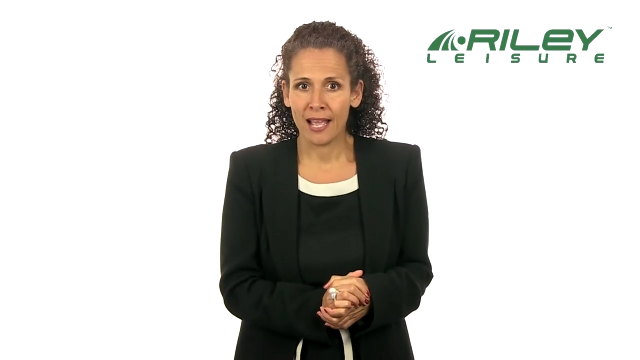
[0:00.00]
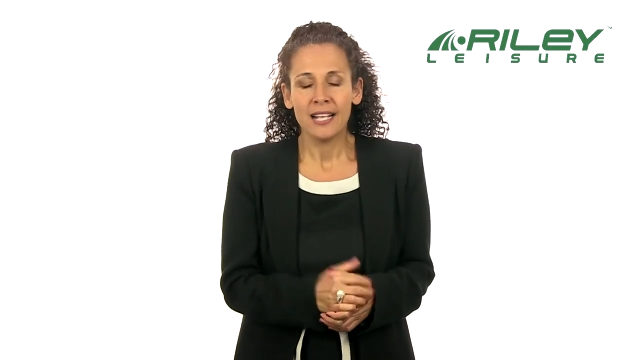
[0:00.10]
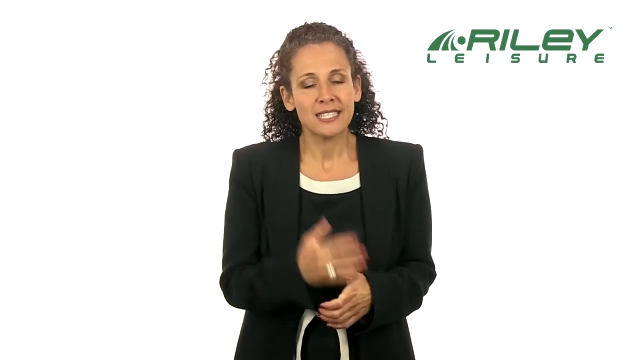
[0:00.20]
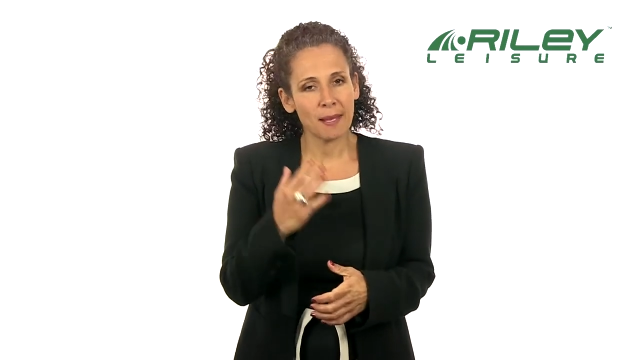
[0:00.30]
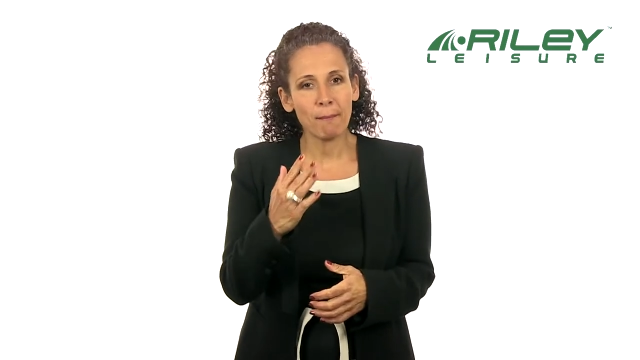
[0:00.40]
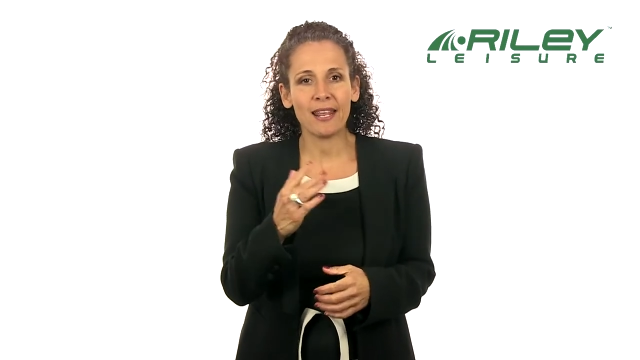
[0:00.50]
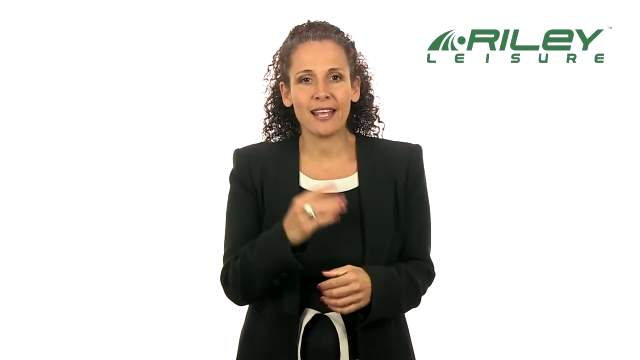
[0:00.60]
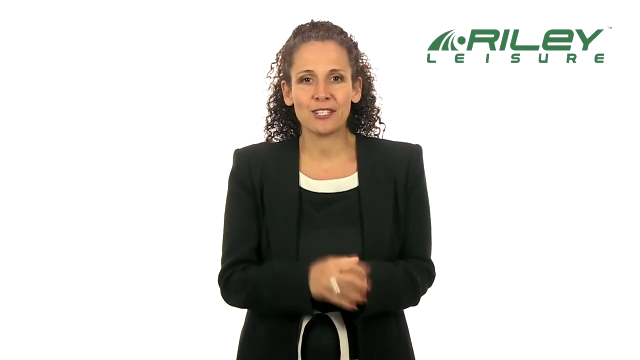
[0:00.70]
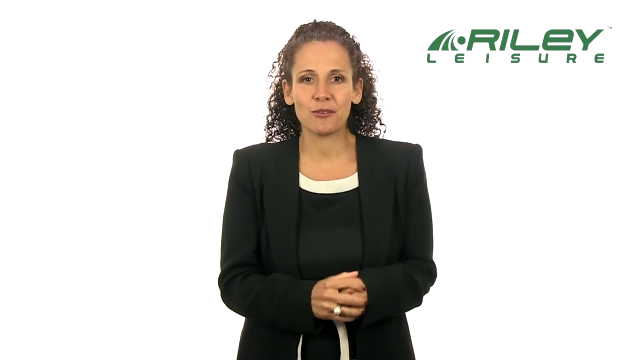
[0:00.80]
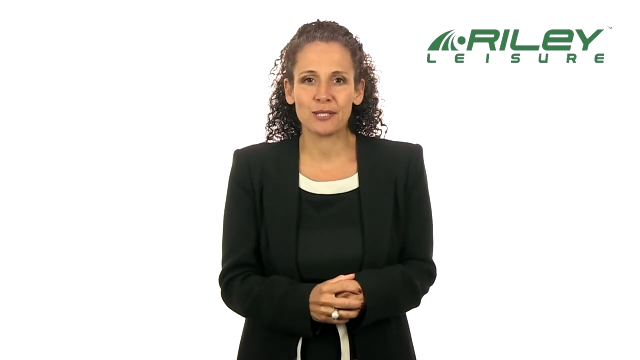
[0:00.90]
Simply
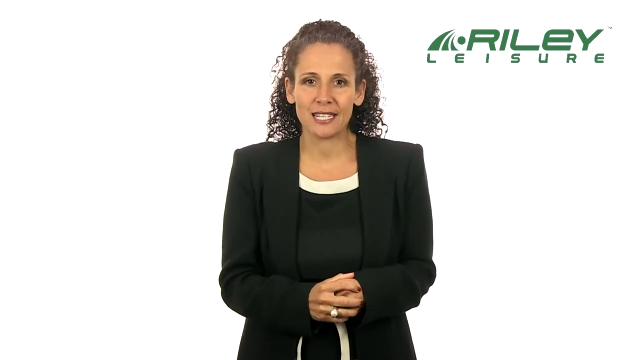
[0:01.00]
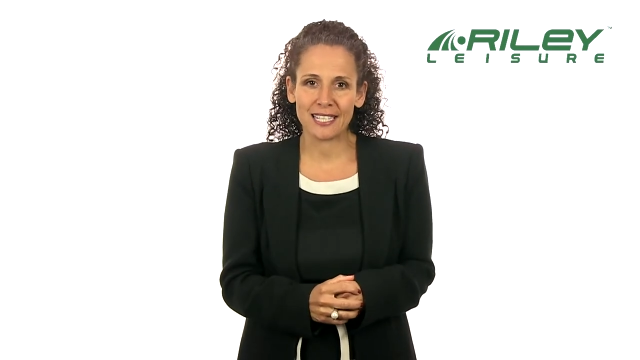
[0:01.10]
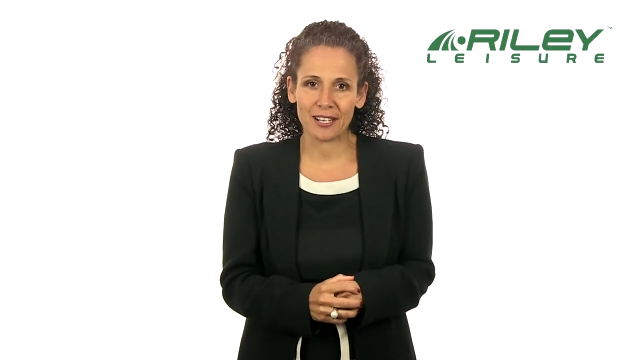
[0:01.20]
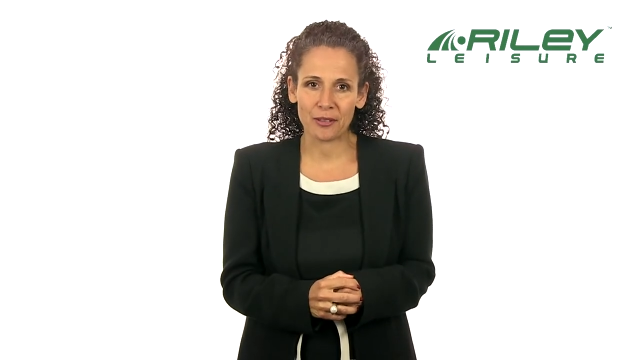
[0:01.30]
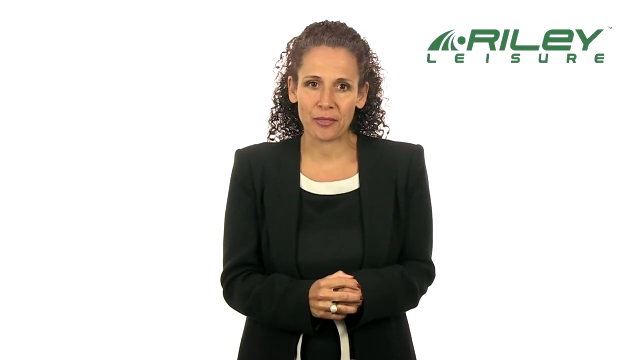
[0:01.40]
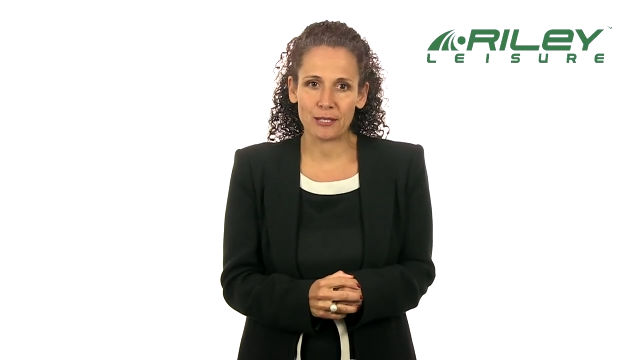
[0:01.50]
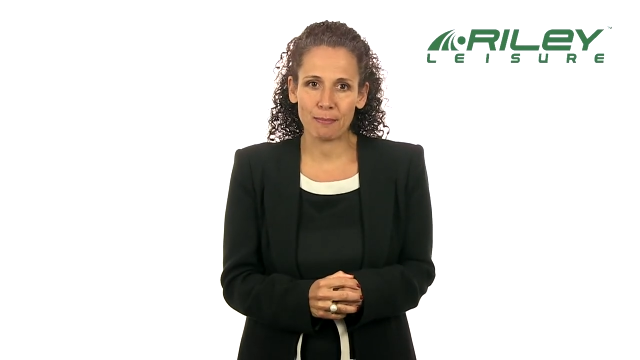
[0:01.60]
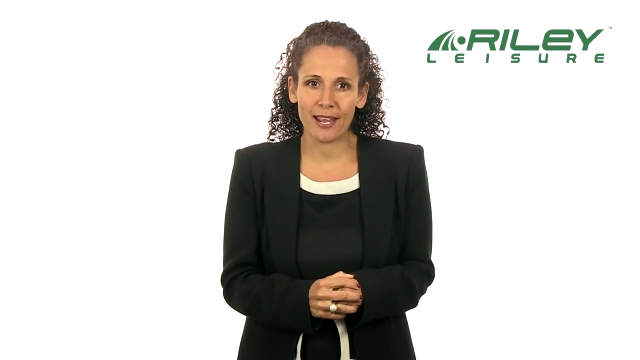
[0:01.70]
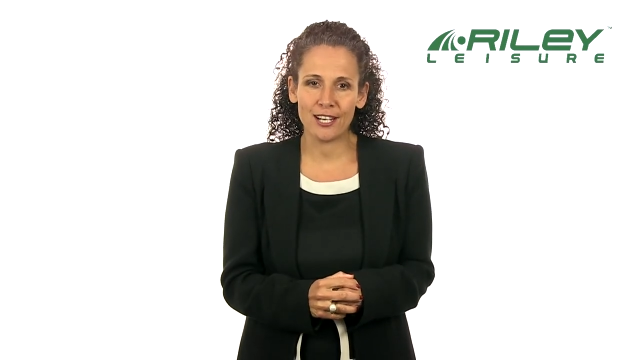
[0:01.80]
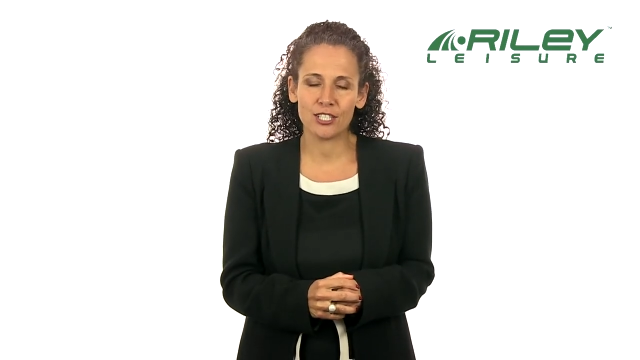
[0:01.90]
enter your details on this page